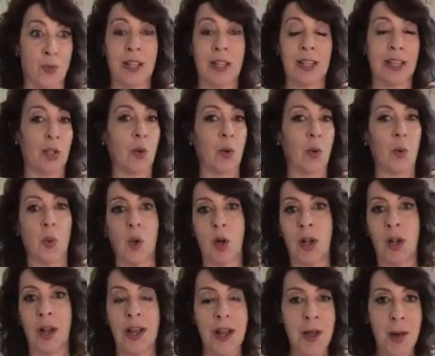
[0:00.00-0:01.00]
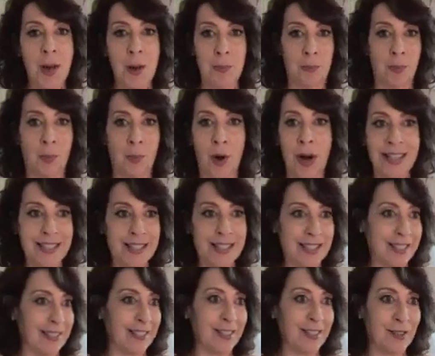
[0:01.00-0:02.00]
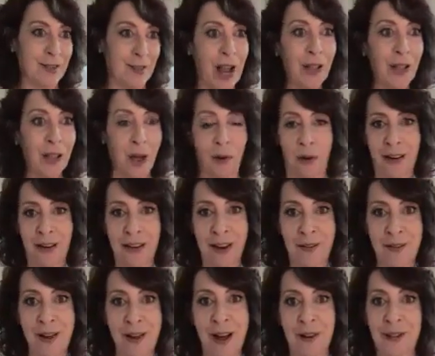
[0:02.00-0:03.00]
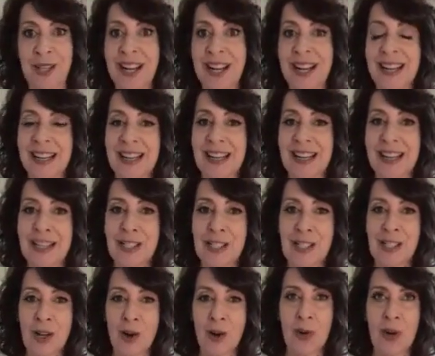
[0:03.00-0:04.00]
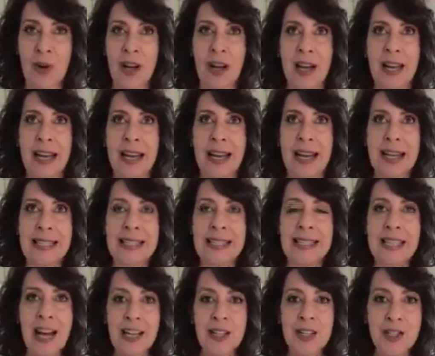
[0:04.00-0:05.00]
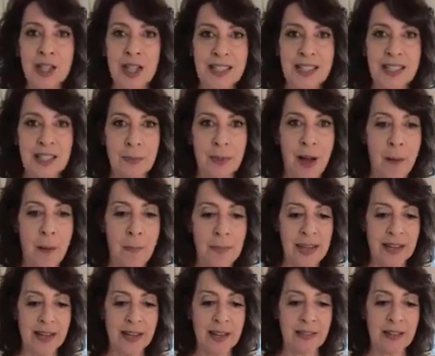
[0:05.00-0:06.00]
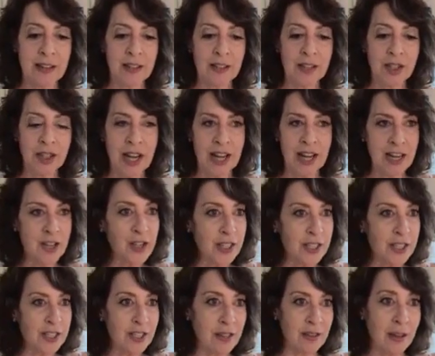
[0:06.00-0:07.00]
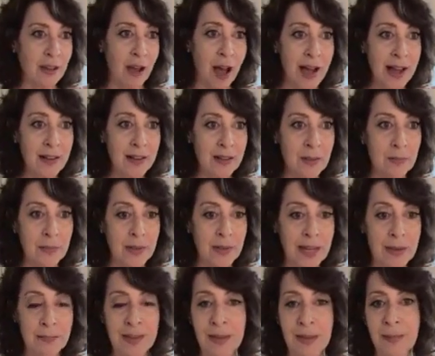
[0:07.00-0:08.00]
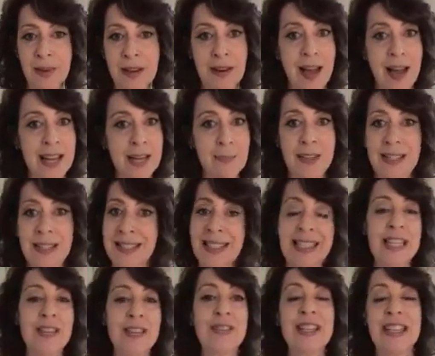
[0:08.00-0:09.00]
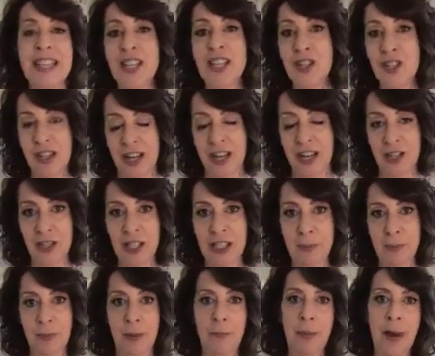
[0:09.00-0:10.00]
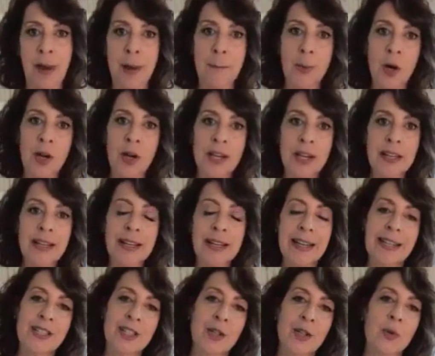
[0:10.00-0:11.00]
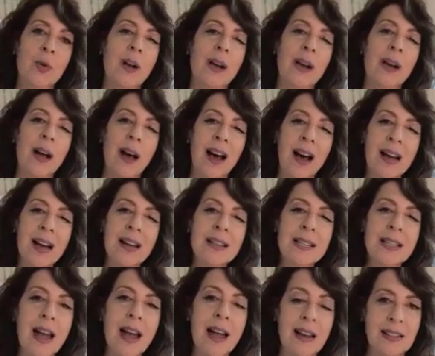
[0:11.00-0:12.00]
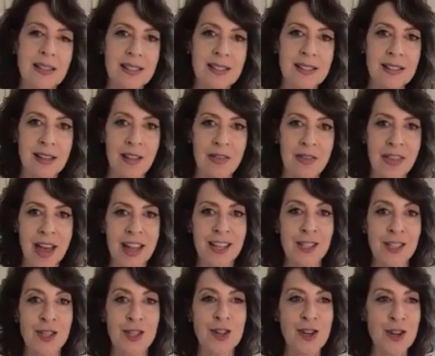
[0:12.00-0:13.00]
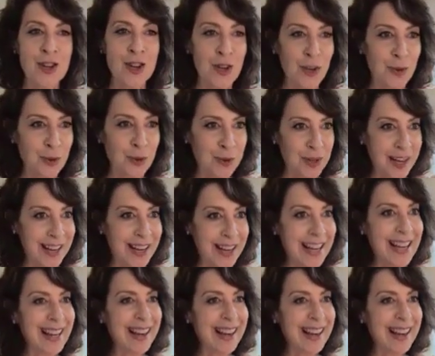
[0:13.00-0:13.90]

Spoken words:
it a really cool, bright yellow. I don't know. So it's not just about making the changes to the item. It may be an item that doesn't even need changes, but by putting it into context that is new.